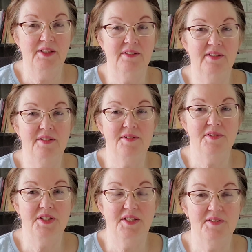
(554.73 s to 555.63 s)
and these
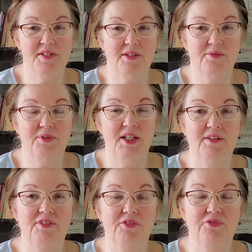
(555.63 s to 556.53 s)
days that we
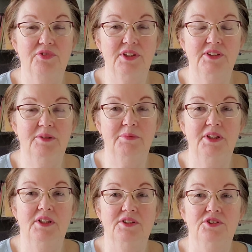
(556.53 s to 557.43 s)
have the freedom
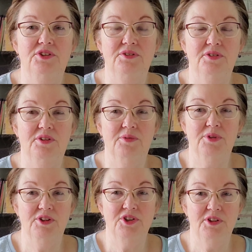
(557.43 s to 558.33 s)
to
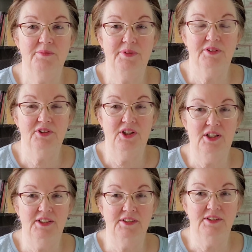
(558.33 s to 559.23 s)
worship
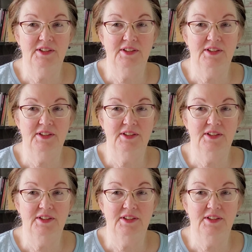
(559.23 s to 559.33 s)
God